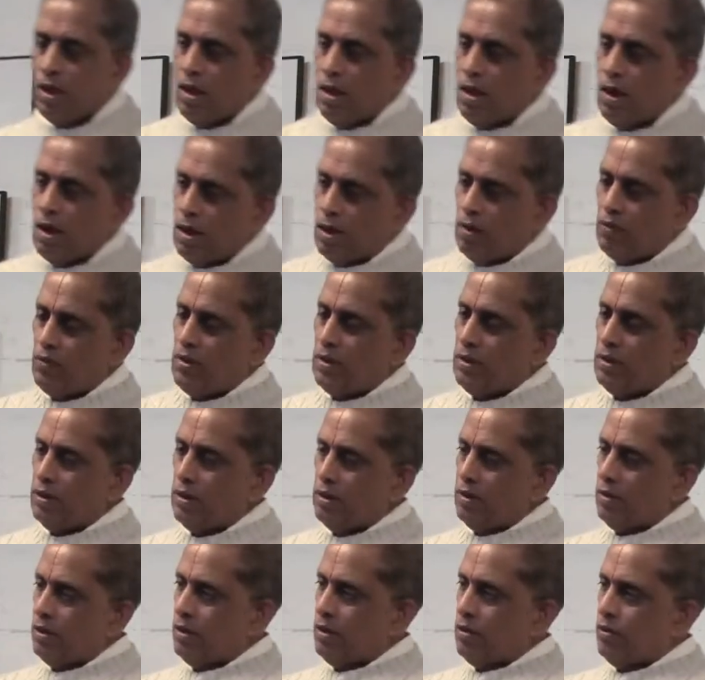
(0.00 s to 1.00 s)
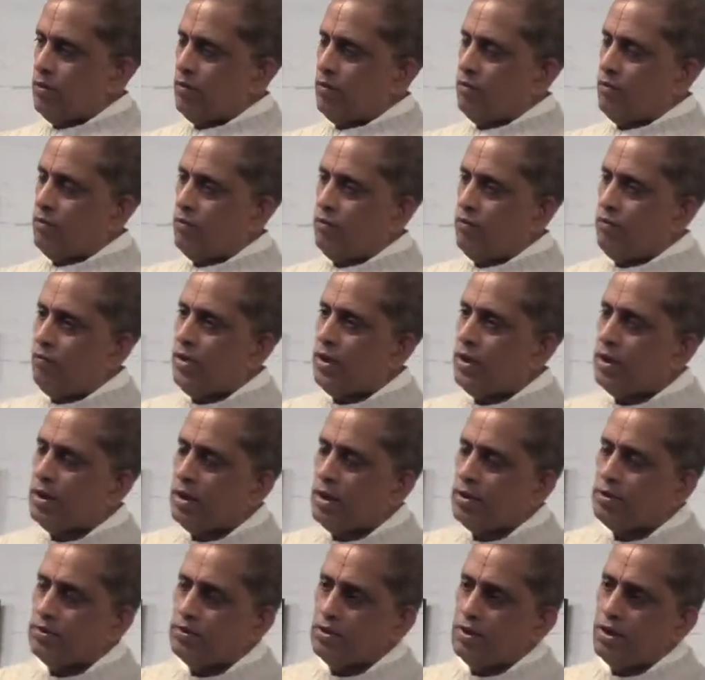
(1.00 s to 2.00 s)
And when the
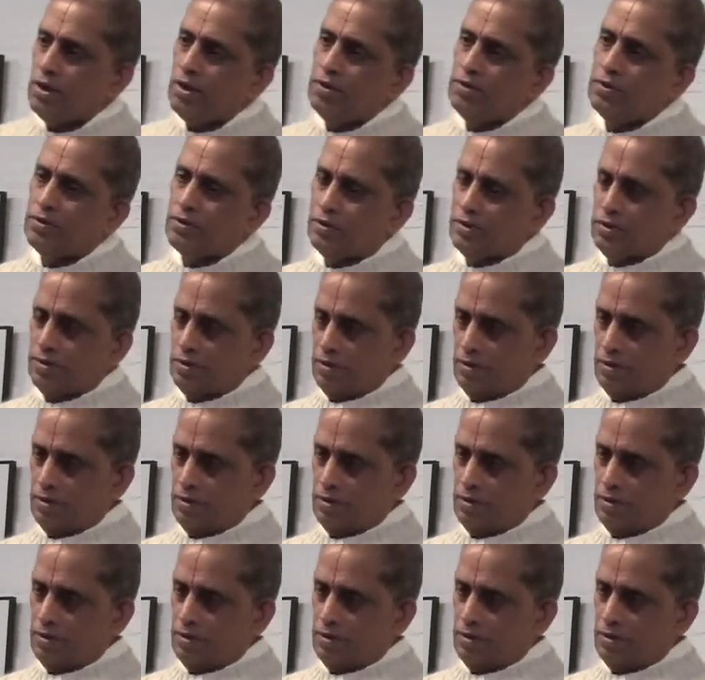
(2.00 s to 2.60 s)
weakness is